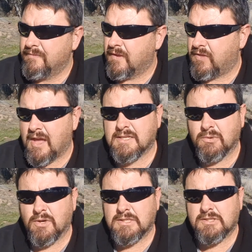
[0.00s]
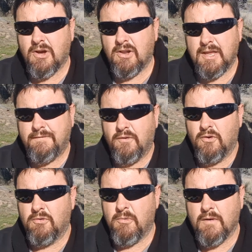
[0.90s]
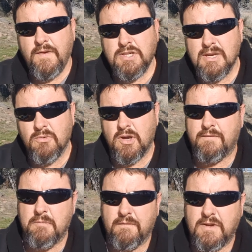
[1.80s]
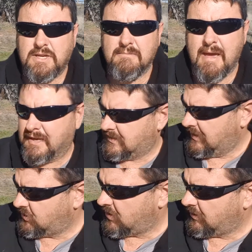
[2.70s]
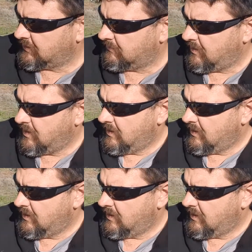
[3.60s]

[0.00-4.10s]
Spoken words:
if the answer was solely for my fishing work, for my fishing magazine journalism,